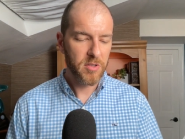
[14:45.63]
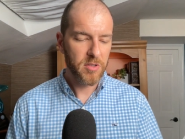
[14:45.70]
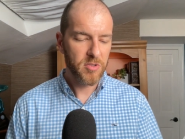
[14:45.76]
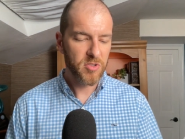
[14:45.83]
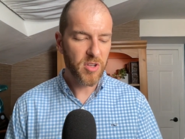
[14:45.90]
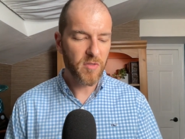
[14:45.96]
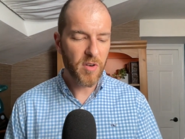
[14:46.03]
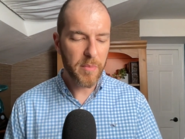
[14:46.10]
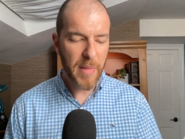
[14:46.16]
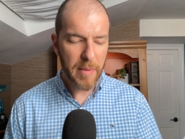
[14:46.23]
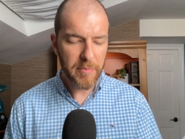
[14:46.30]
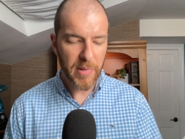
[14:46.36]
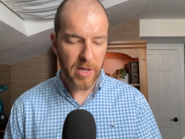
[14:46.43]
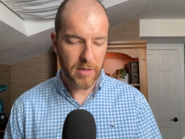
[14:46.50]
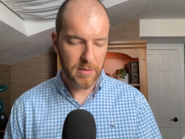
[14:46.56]
So
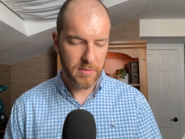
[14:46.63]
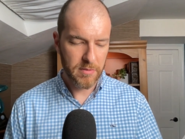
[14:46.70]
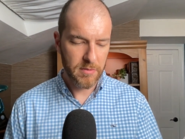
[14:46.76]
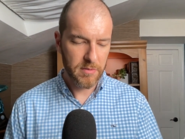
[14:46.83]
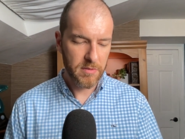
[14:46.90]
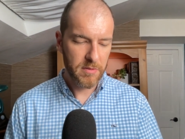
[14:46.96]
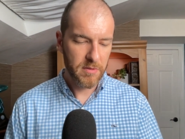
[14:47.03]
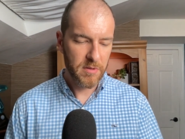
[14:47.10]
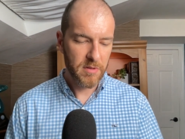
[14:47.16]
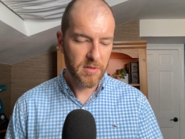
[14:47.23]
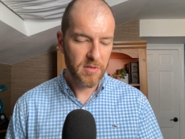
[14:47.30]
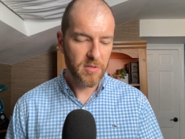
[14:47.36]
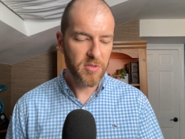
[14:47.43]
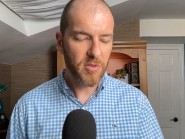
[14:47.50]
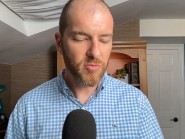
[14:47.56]
remember,
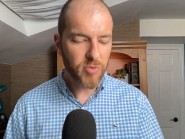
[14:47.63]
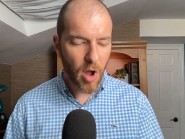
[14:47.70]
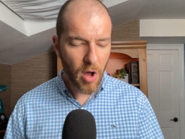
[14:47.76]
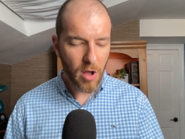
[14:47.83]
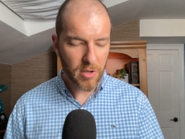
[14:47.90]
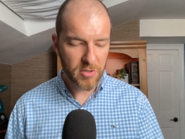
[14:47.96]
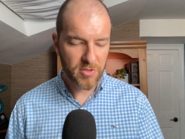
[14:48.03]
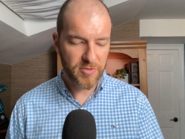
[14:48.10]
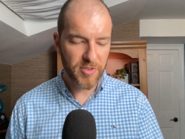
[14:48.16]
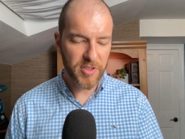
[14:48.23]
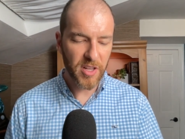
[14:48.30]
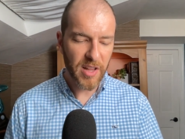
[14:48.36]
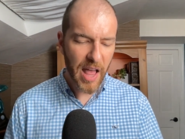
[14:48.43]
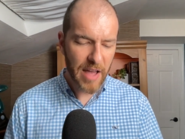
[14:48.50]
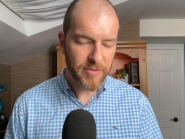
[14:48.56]
the rocks for the
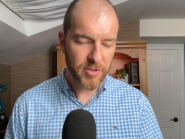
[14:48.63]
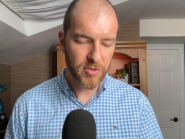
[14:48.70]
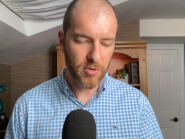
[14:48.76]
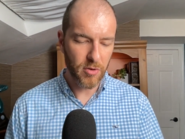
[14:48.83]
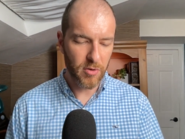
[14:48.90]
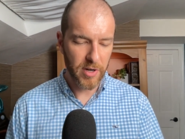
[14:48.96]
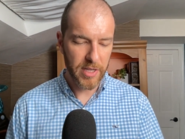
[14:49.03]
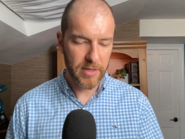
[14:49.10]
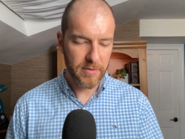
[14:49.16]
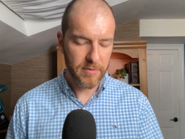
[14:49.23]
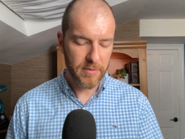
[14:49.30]
lavatory.